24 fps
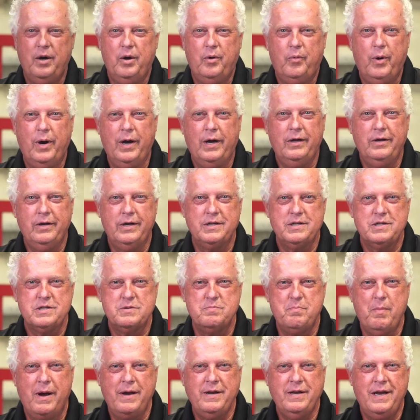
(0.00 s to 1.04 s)
Well, it's
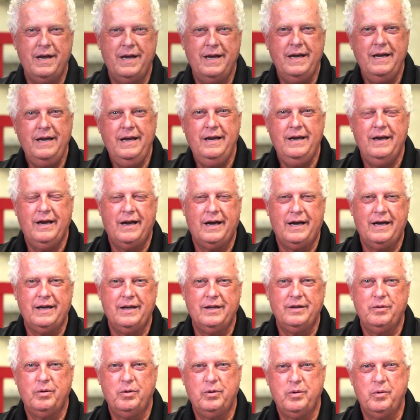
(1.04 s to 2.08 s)
Monday,
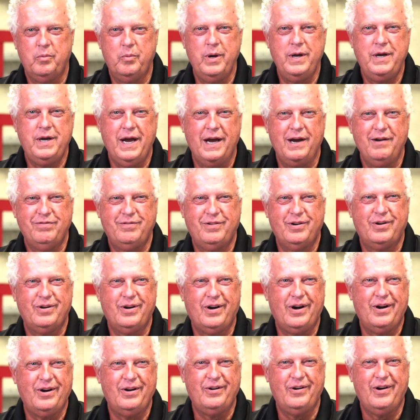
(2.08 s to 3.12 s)
uh, the week after
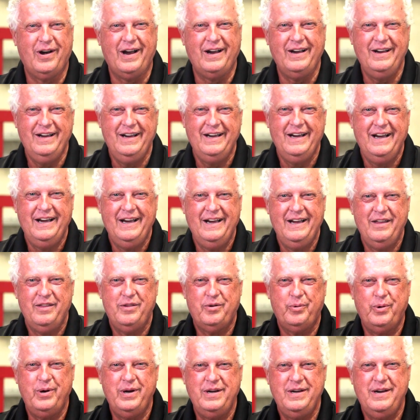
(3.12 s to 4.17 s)
our uh,
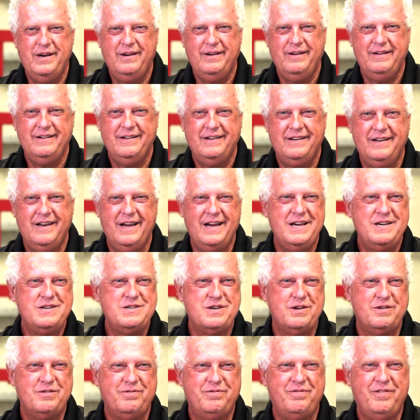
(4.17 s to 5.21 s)
three days
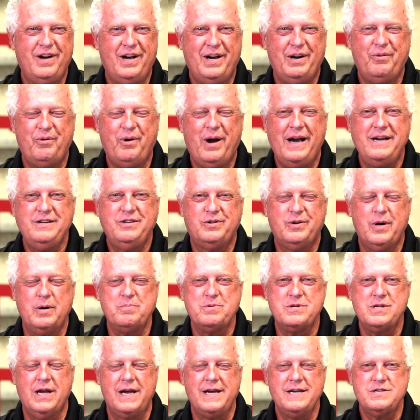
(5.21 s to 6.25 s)
of uh, ride
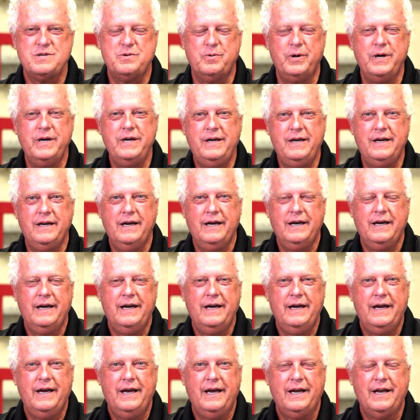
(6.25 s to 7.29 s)
trips last week.
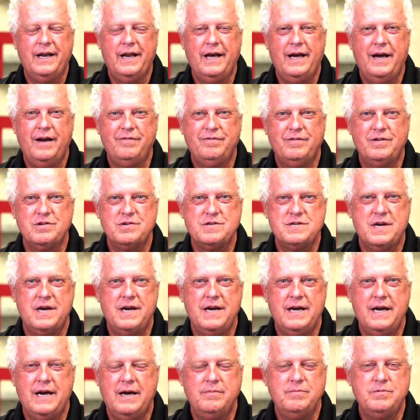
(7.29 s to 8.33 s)
And I have to
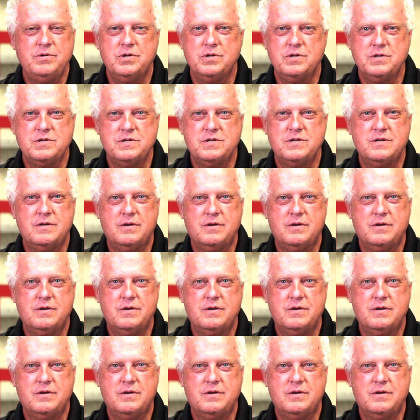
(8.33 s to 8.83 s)
say, I'm just